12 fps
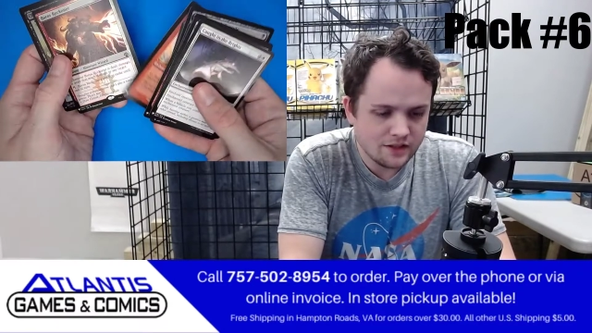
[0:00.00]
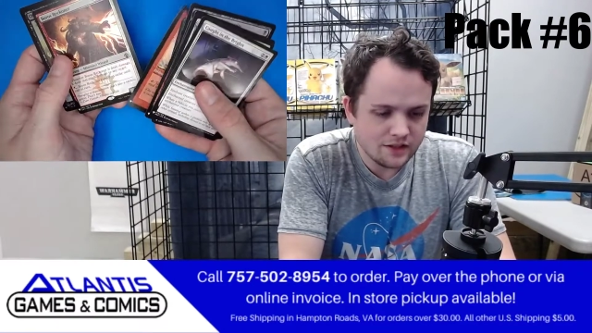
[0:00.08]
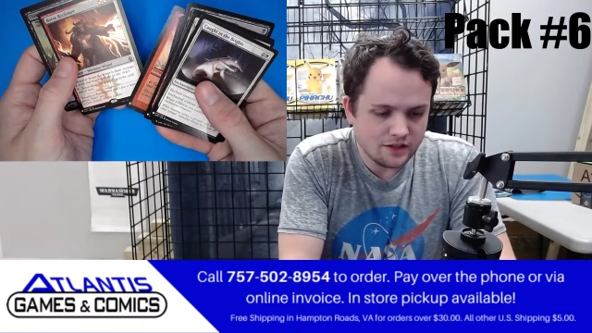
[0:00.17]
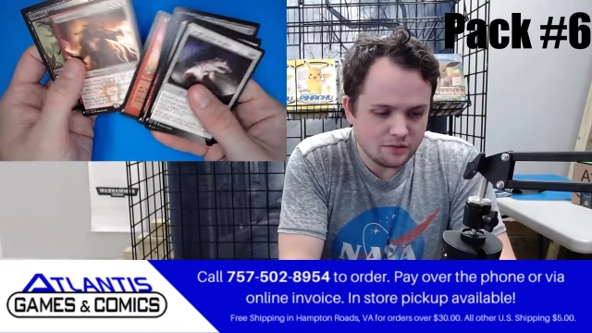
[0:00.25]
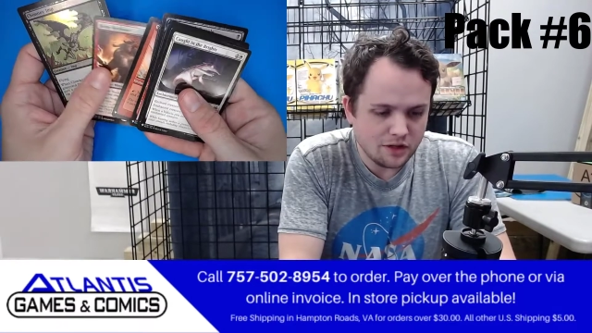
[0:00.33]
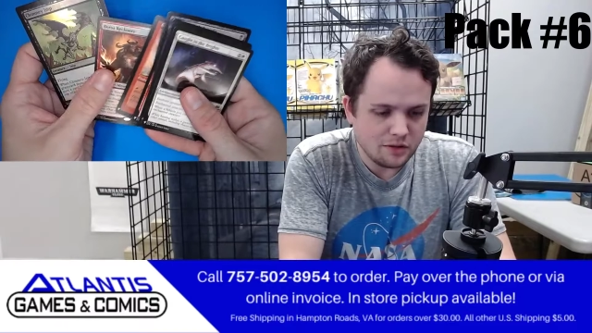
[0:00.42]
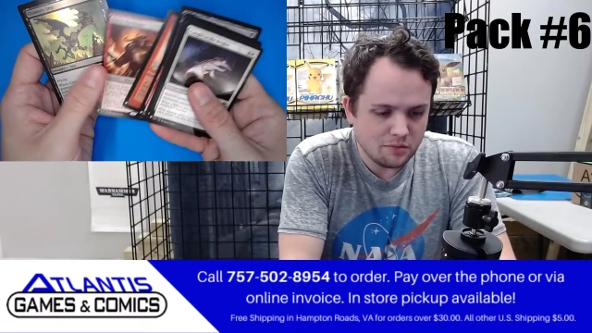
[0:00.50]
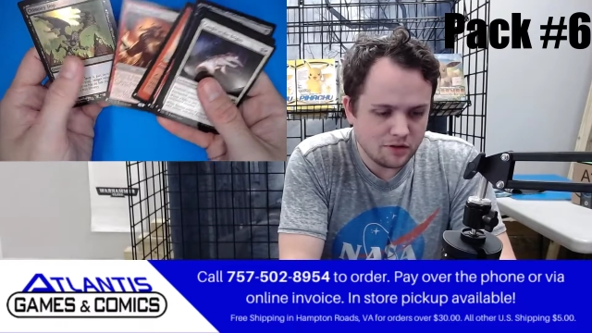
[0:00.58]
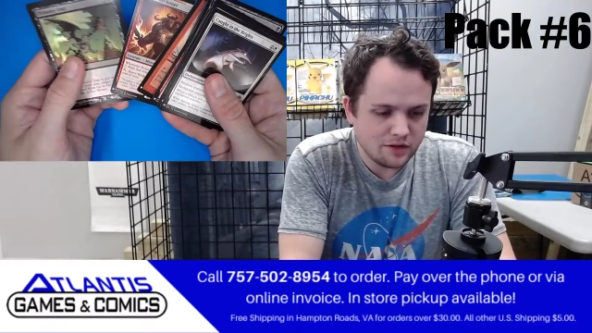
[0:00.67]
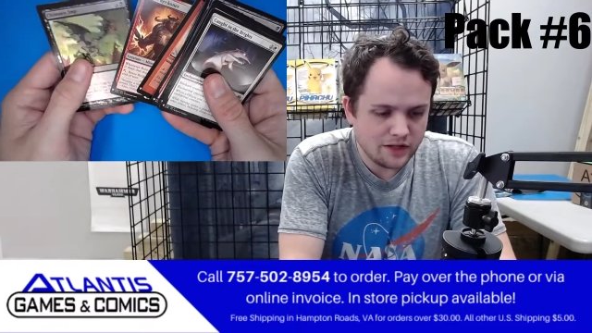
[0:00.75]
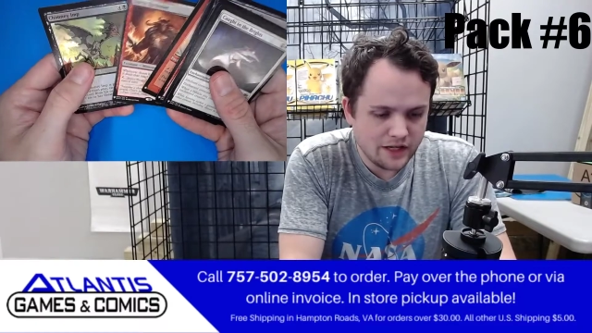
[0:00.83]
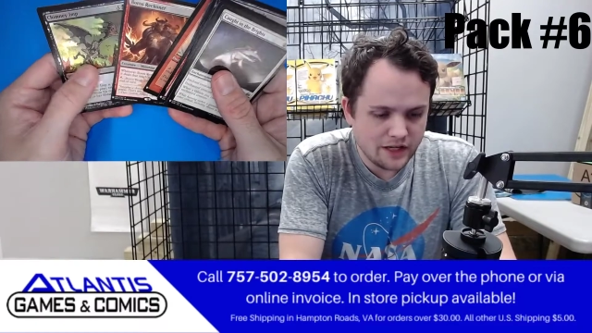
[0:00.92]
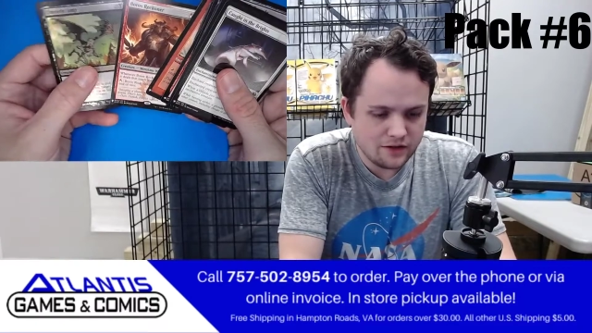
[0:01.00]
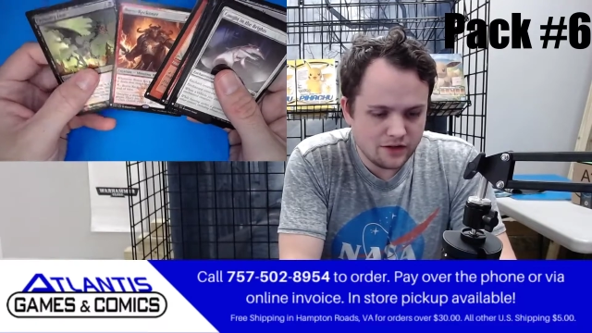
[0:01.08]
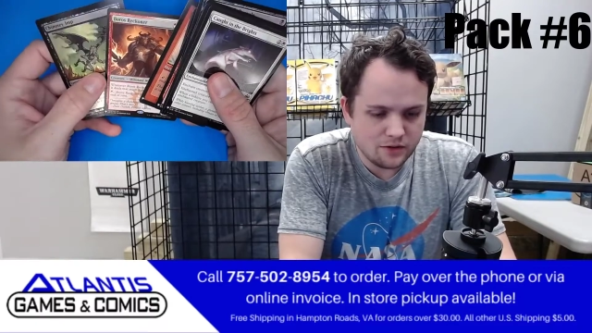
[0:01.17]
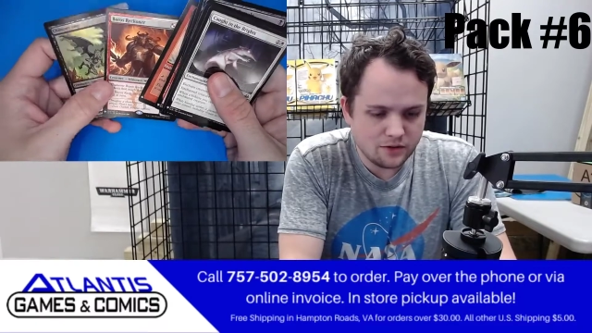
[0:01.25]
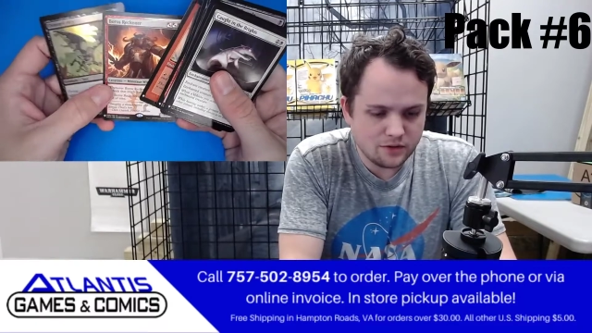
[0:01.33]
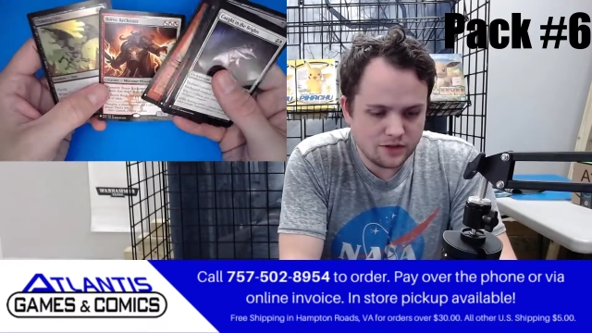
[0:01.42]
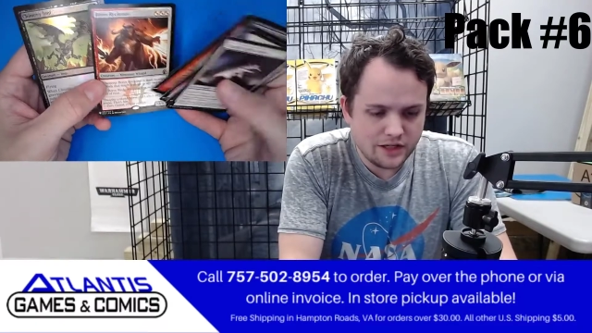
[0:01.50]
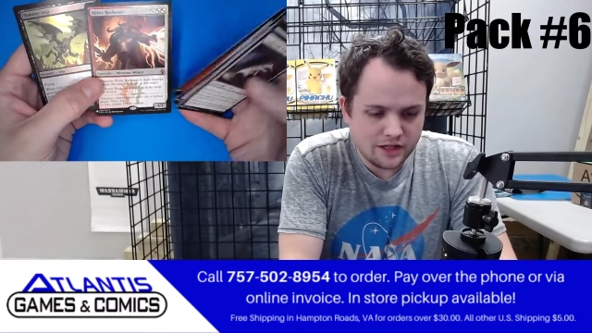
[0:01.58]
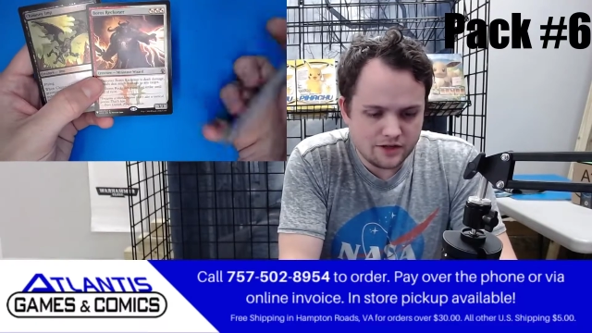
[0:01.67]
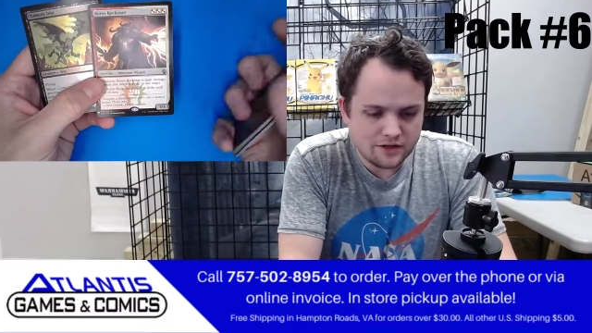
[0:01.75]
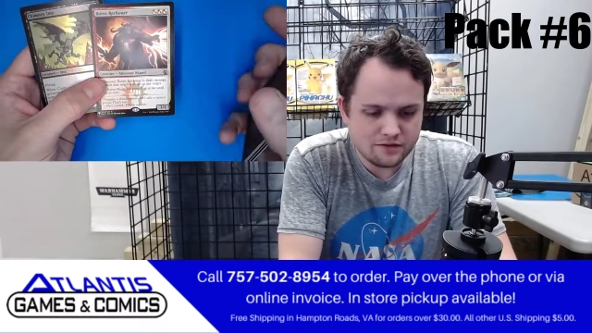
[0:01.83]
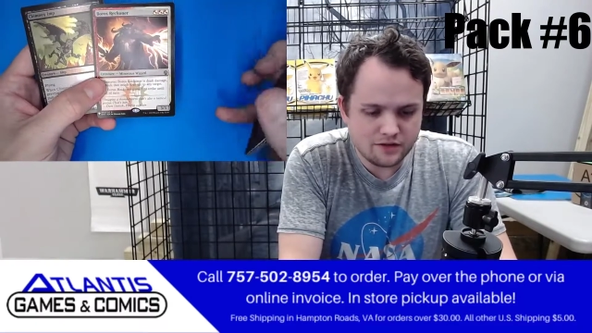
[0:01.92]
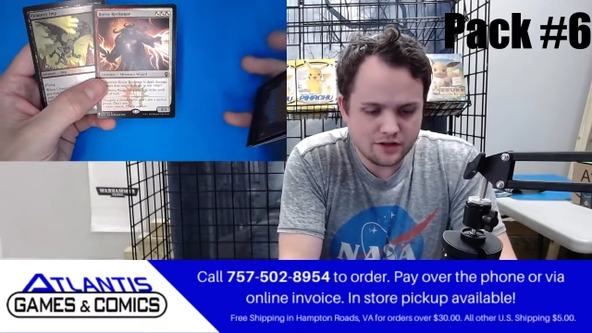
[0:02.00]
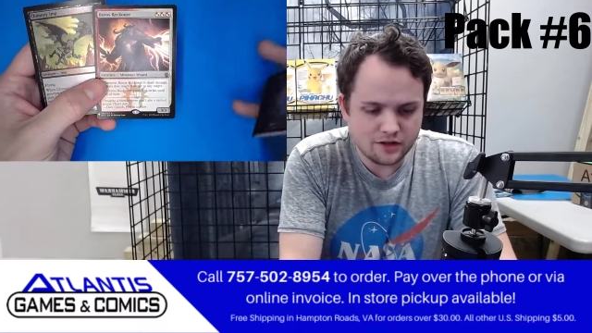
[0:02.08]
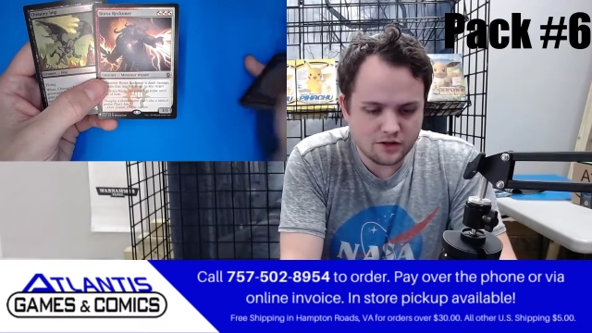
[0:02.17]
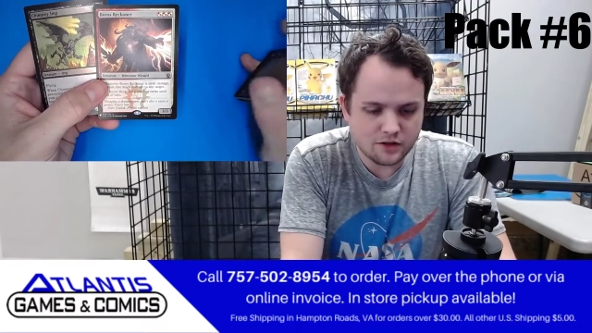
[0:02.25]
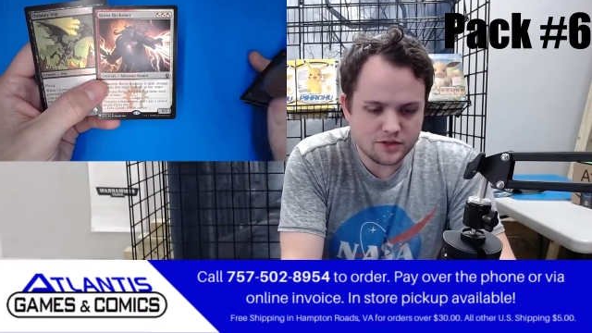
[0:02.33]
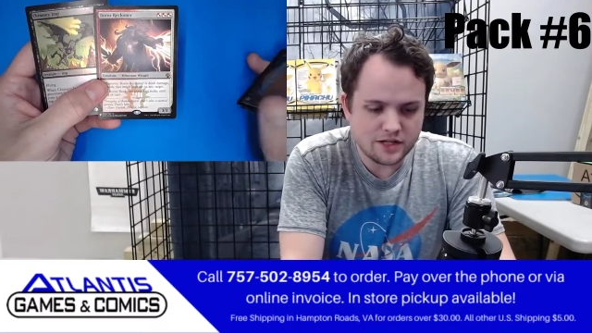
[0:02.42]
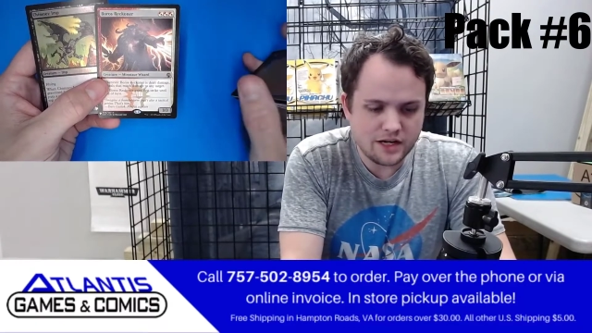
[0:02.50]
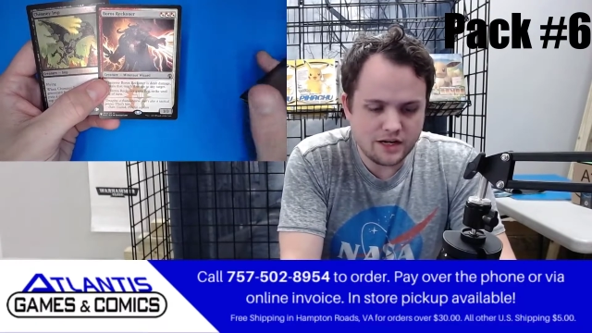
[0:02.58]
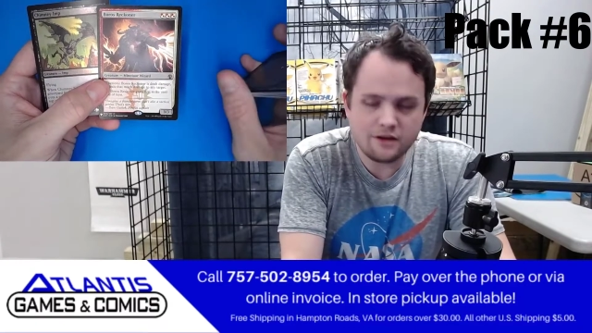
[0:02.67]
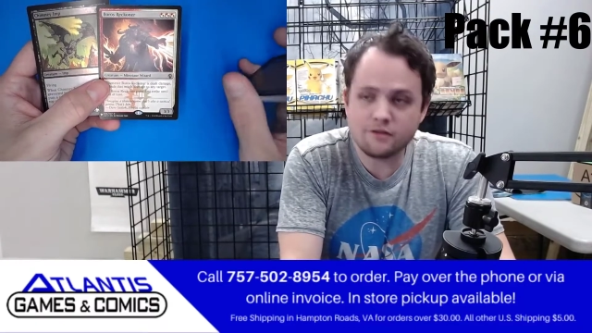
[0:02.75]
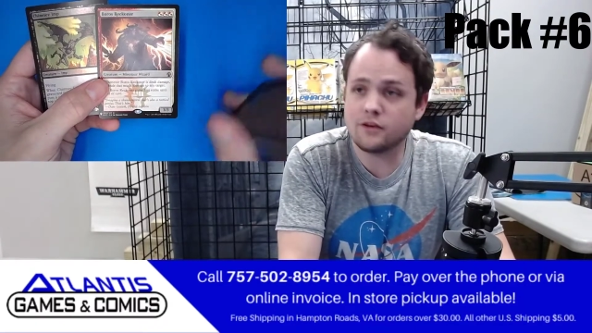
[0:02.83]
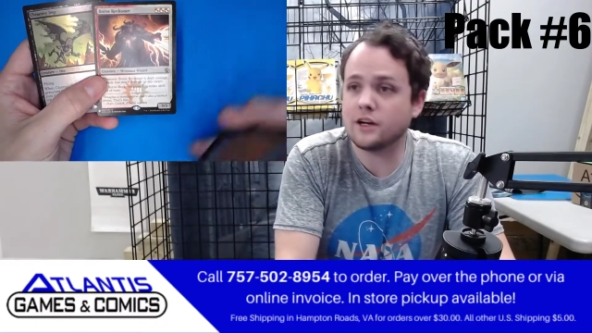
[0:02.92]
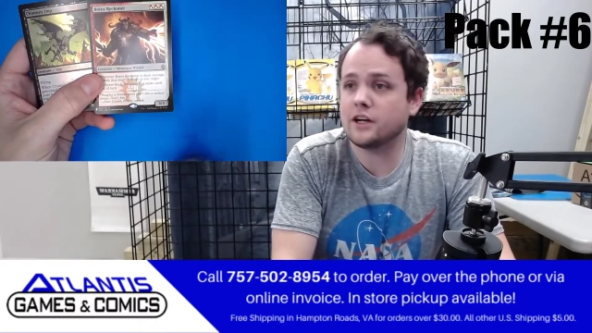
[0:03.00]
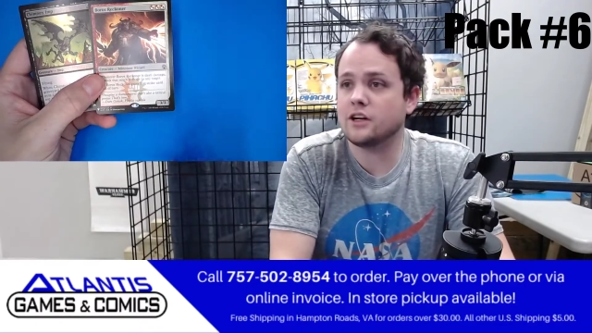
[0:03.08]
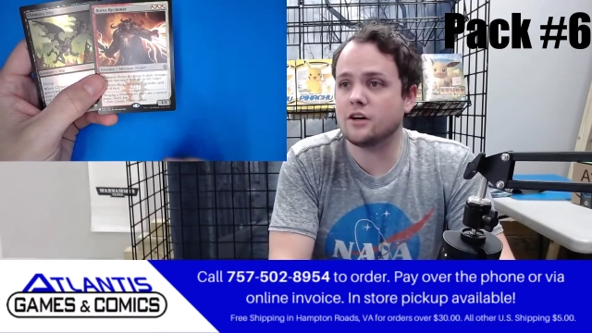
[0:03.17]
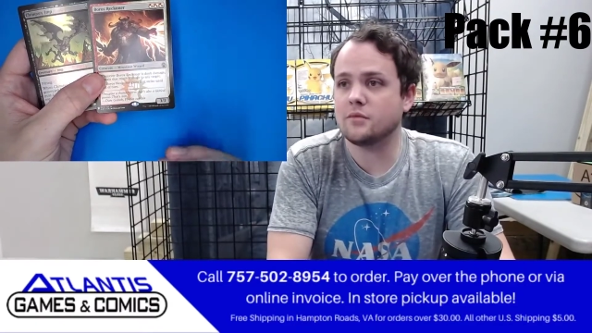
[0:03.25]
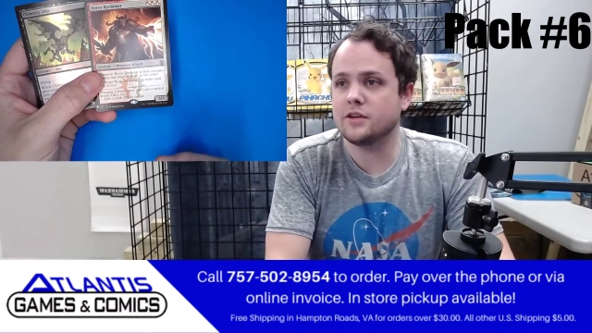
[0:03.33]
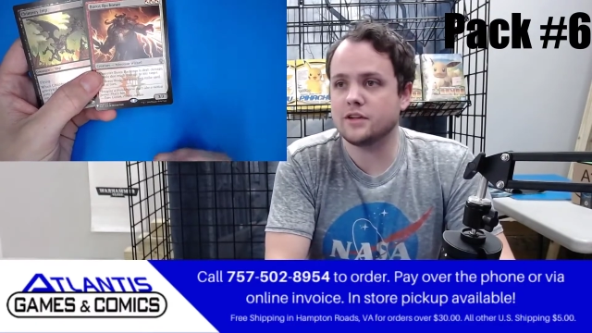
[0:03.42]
Pauper Legality only cares if the card was ever at common.